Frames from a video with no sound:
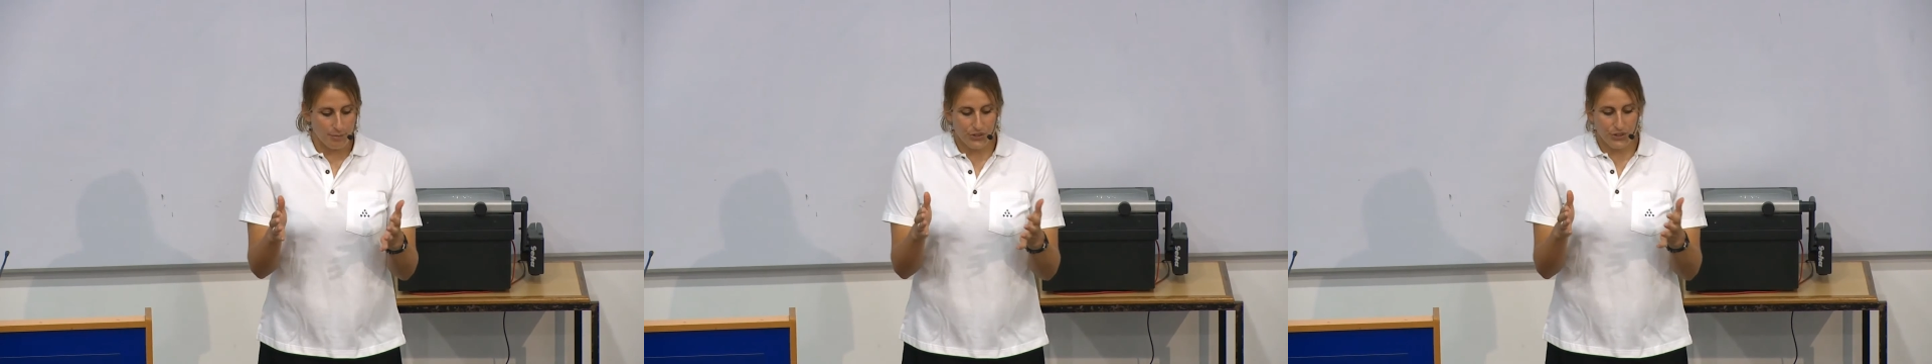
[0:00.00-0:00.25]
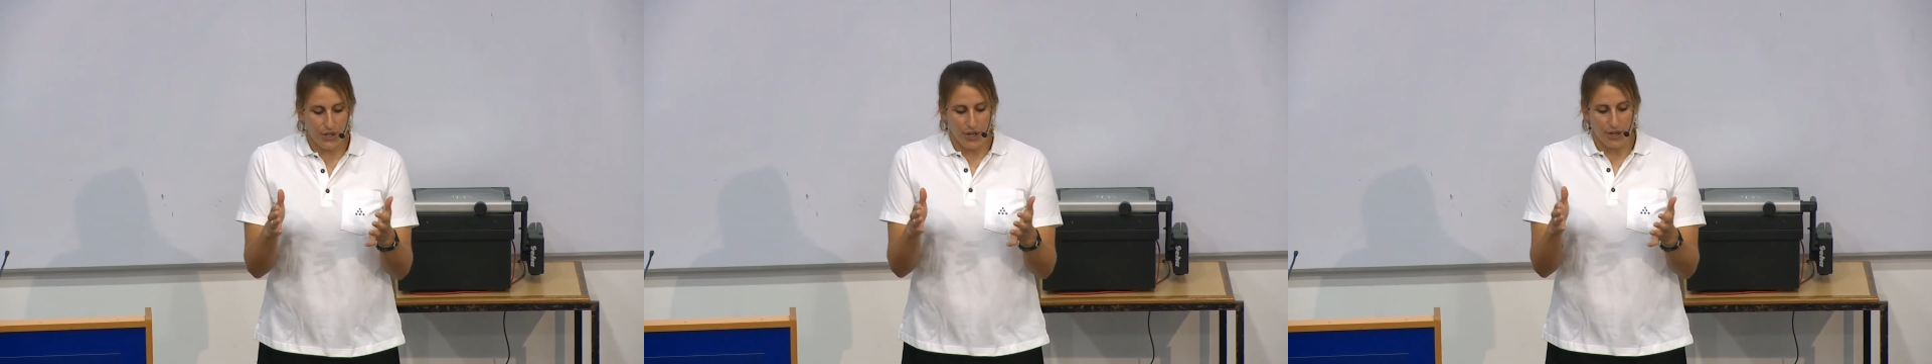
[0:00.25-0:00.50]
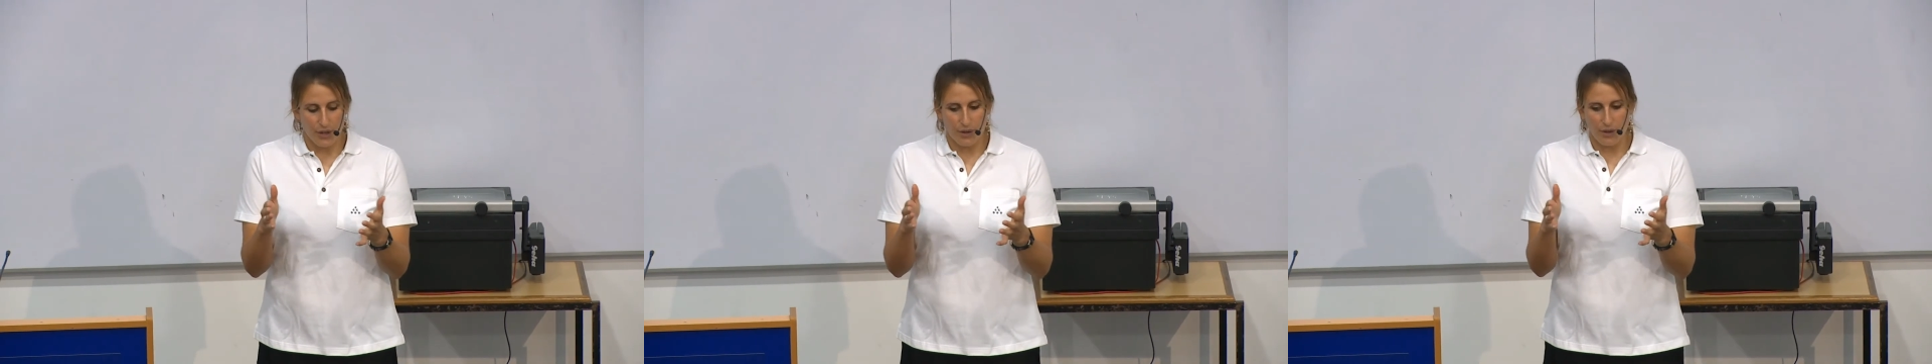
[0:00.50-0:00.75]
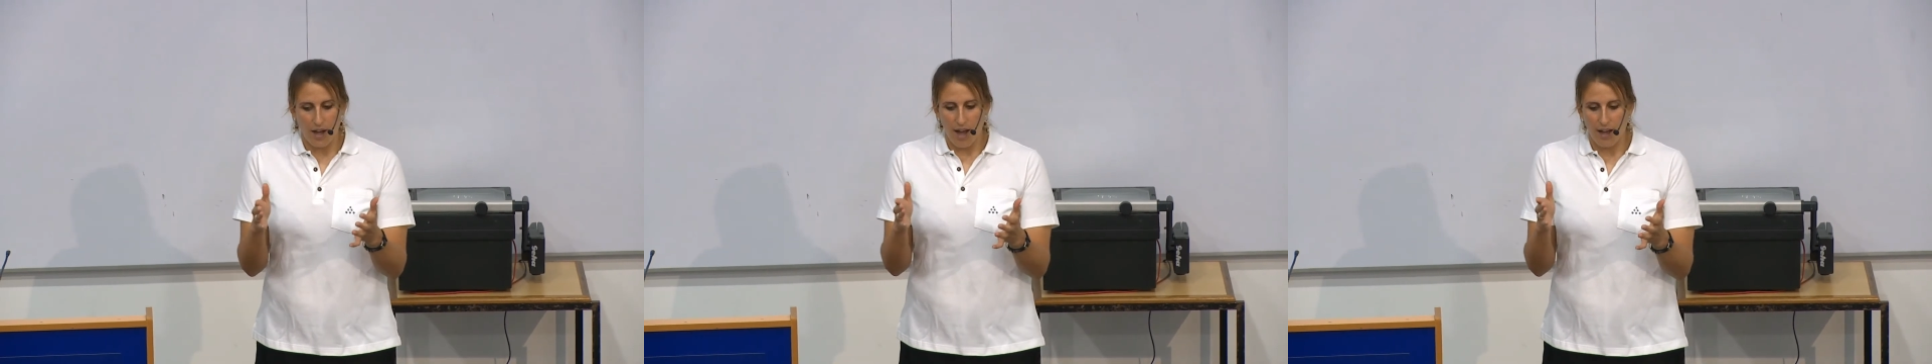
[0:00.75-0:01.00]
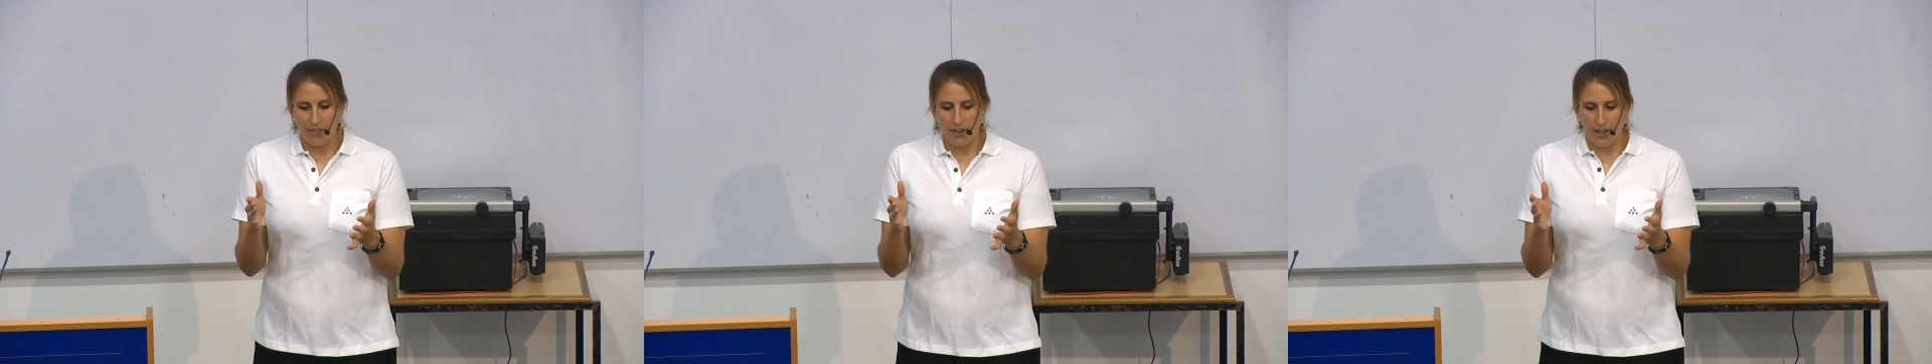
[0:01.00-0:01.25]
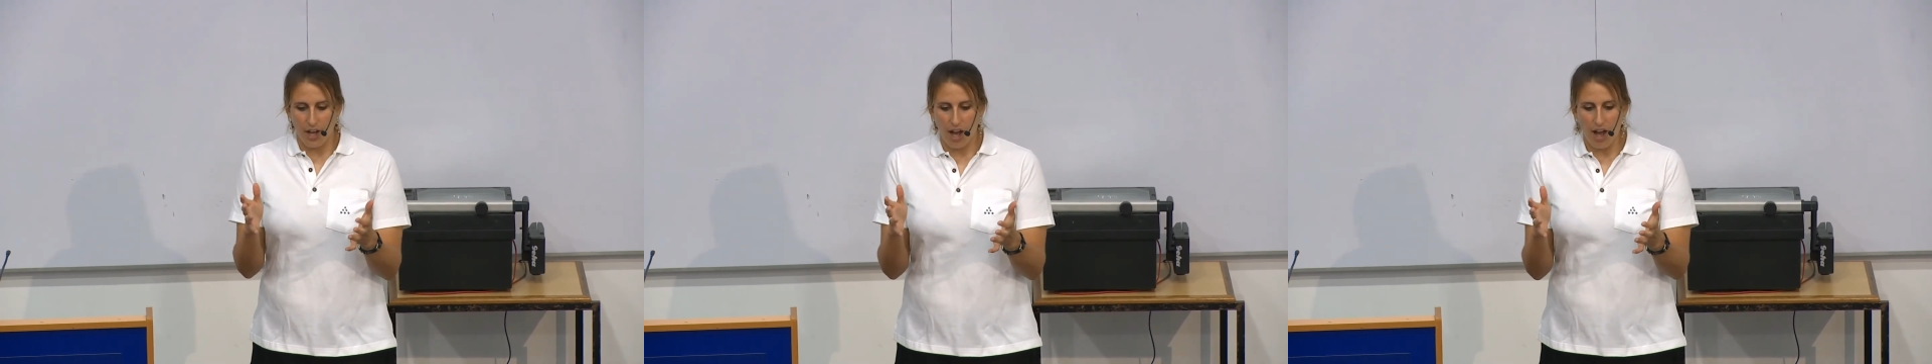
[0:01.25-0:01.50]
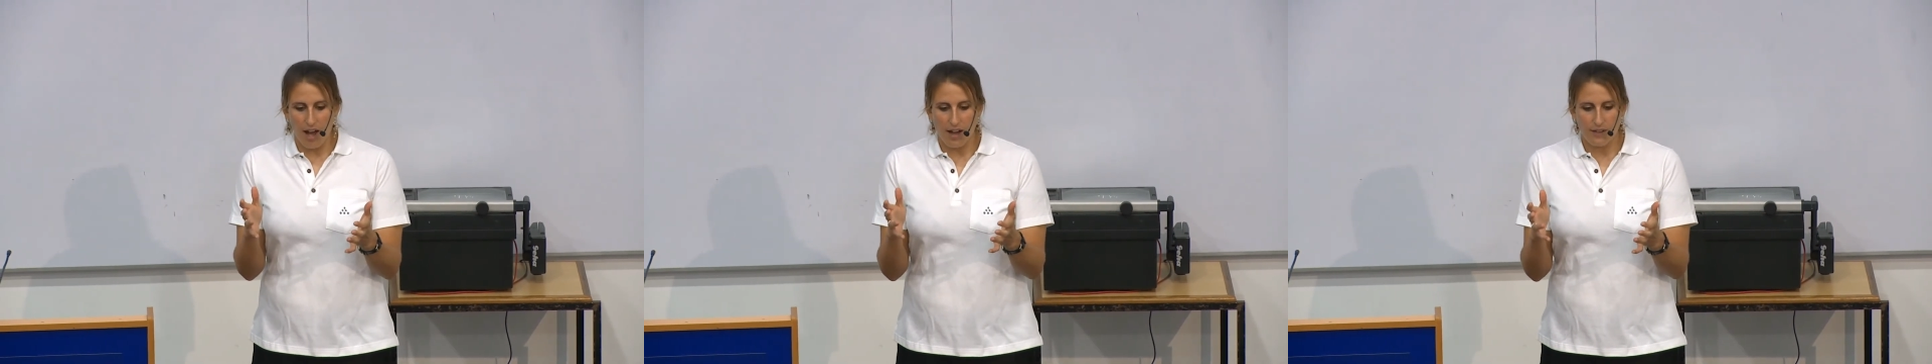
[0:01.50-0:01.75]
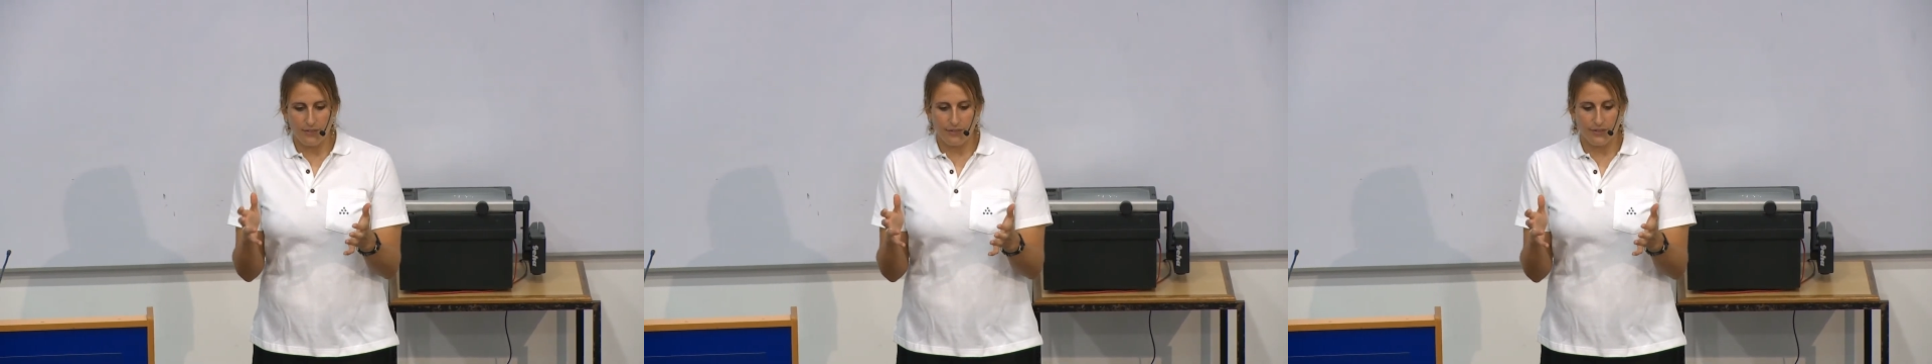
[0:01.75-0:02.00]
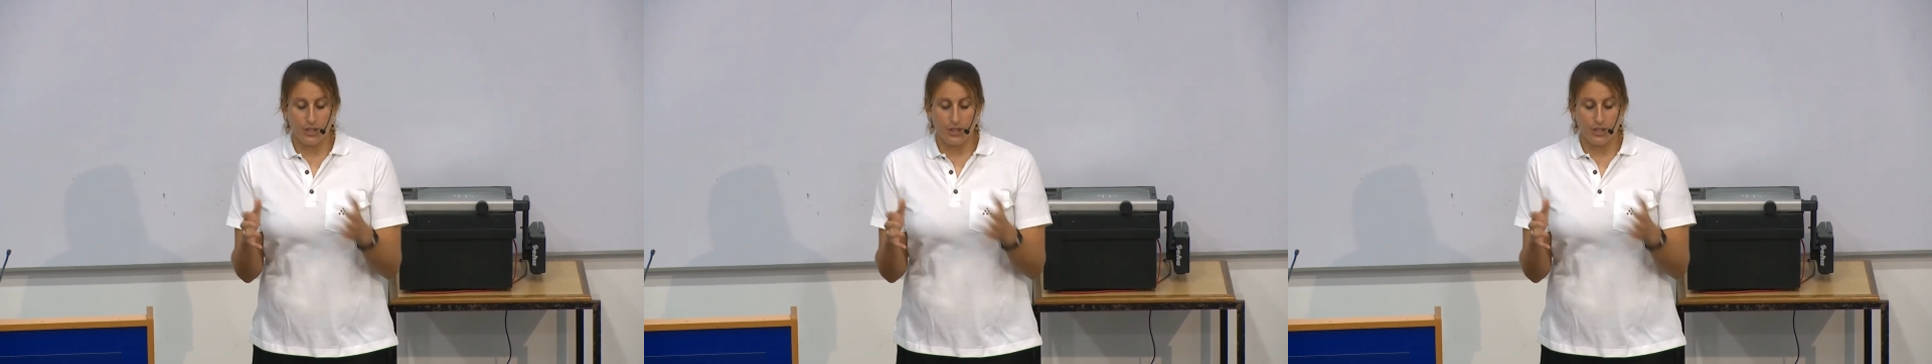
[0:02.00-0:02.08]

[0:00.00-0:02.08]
So the calf,